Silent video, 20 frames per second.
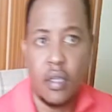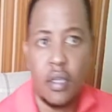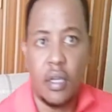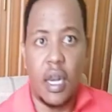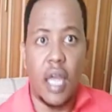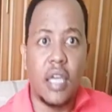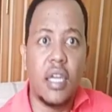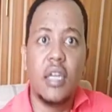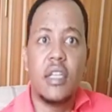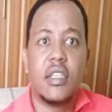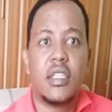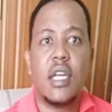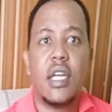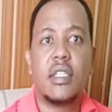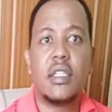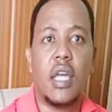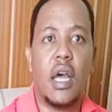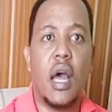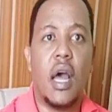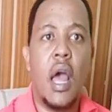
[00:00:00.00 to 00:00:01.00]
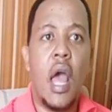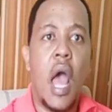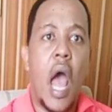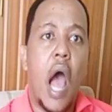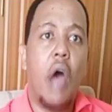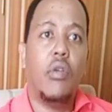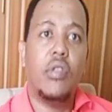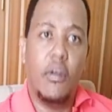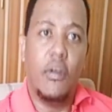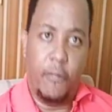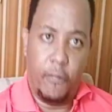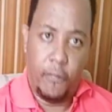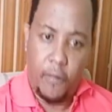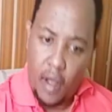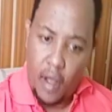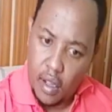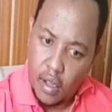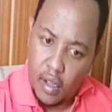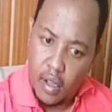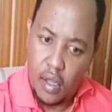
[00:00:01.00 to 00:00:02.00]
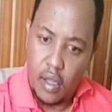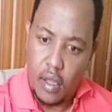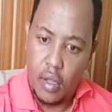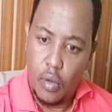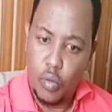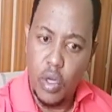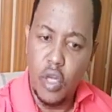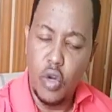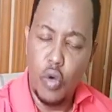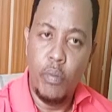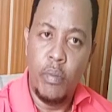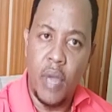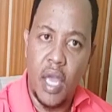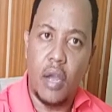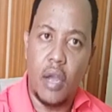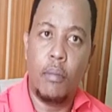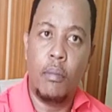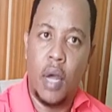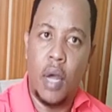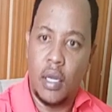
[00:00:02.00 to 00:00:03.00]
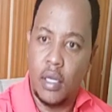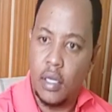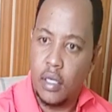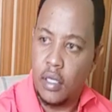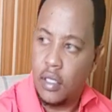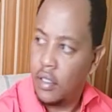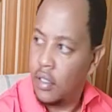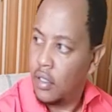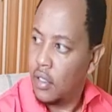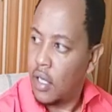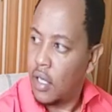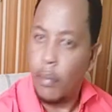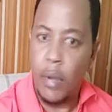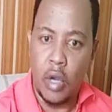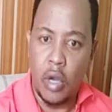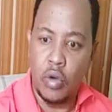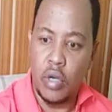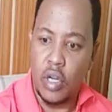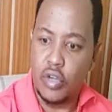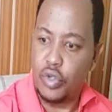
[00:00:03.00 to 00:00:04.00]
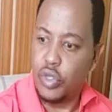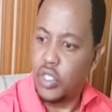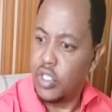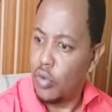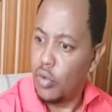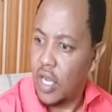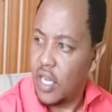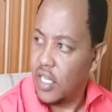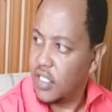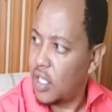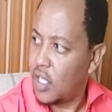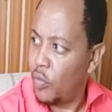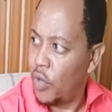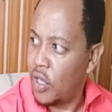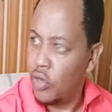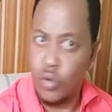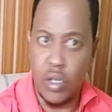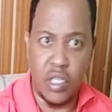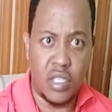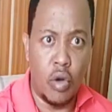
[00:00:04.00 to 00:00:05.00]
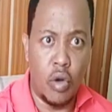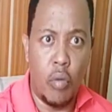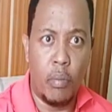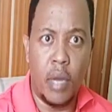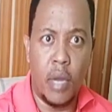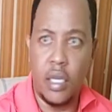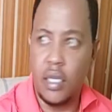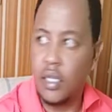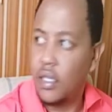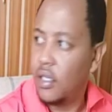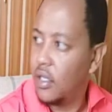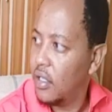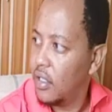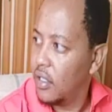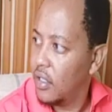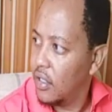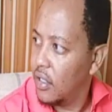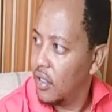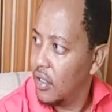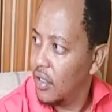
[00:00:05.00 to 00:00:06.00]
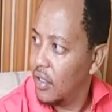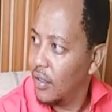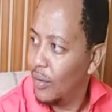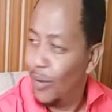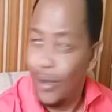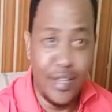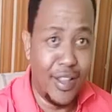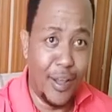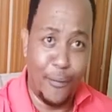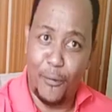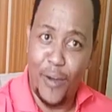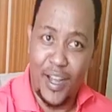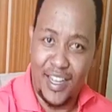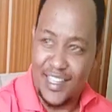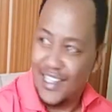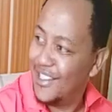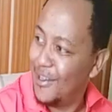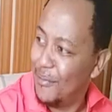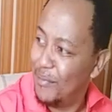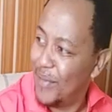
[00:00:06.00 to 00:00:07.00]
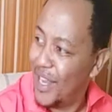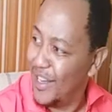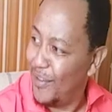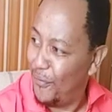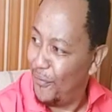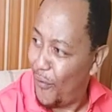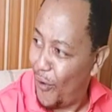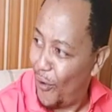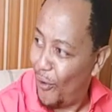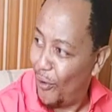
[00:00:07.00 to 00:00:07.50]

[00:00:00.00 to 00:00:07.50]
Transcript: Lakini sasa, how the fuck will you make money na bado unatreat you like someone who has no money? Money for?